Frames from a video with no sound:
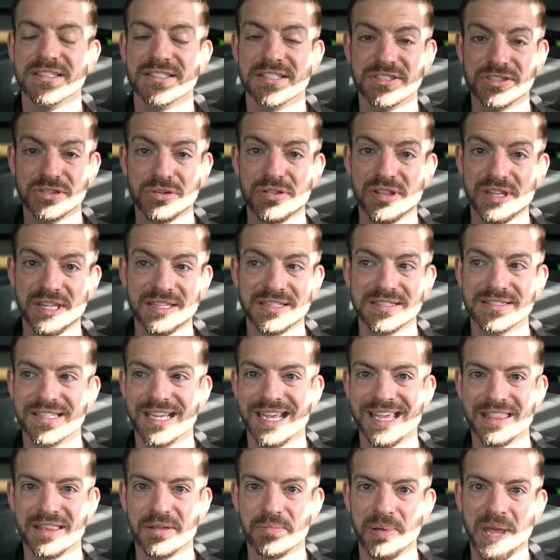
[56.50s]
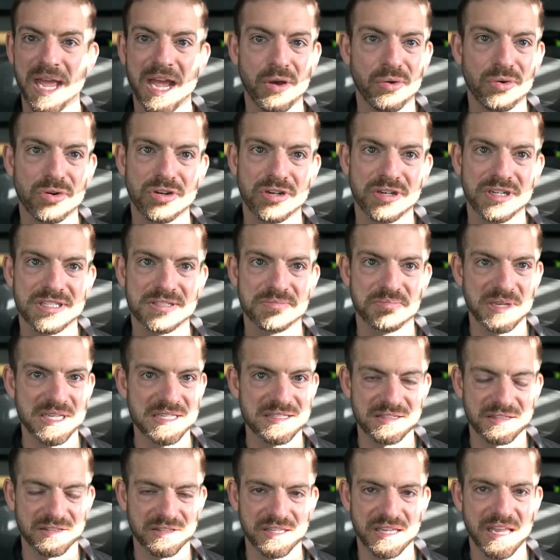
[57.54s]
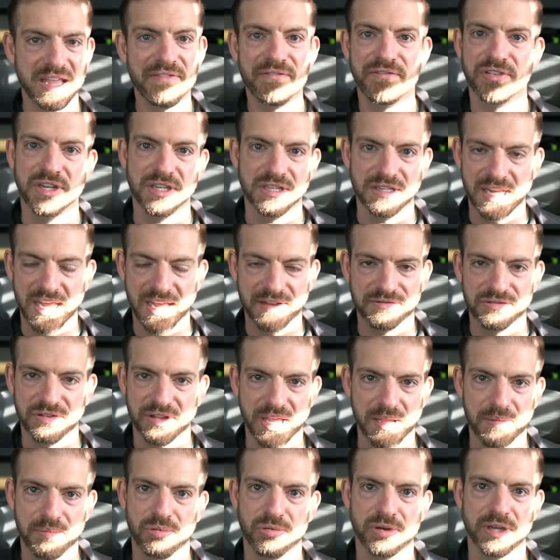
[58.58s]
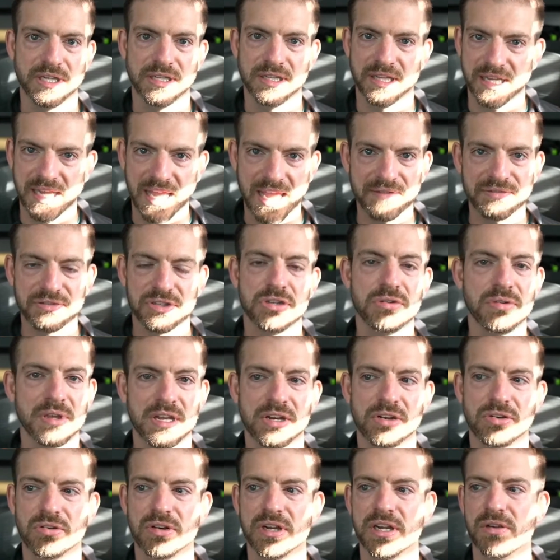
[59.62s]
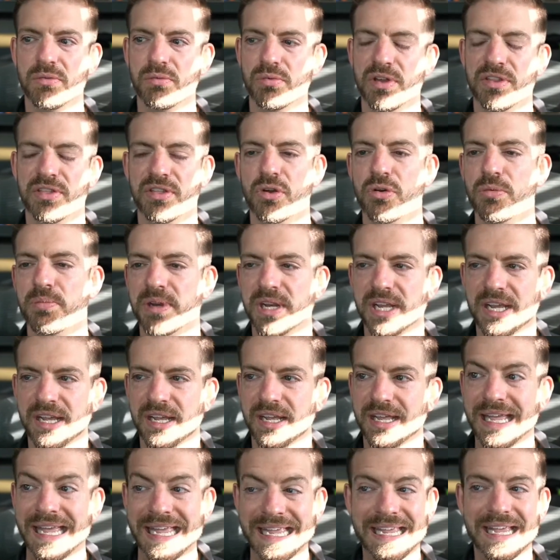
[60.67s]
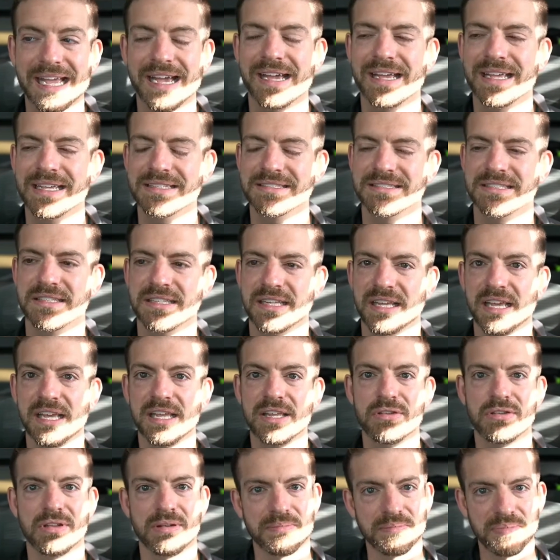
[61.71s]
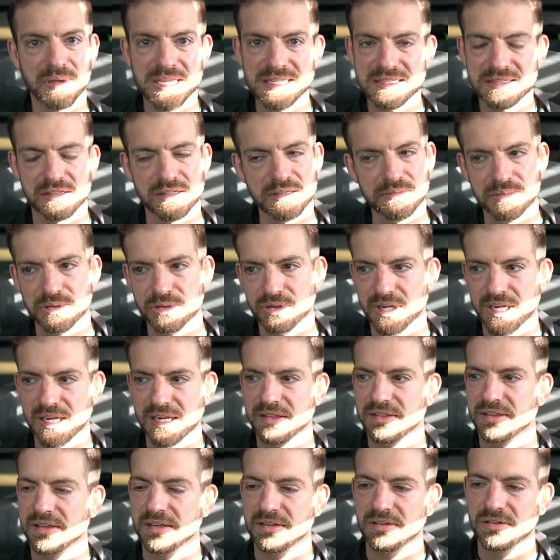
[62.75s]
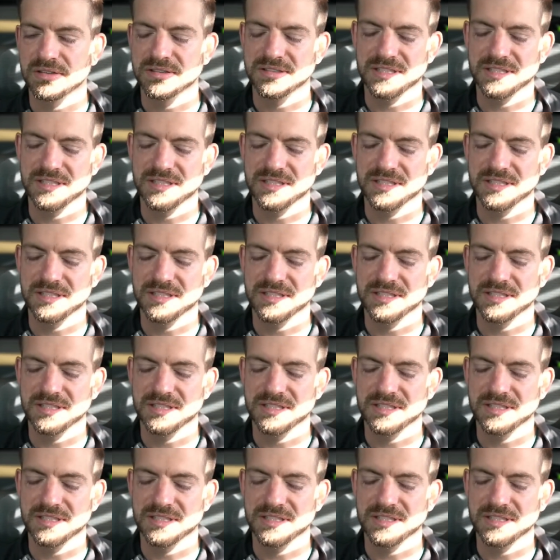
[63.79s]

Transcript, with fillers: to do this, and the power is basically infinite after that point. Like after you integrate with OpenAI S D K, you can basically build anything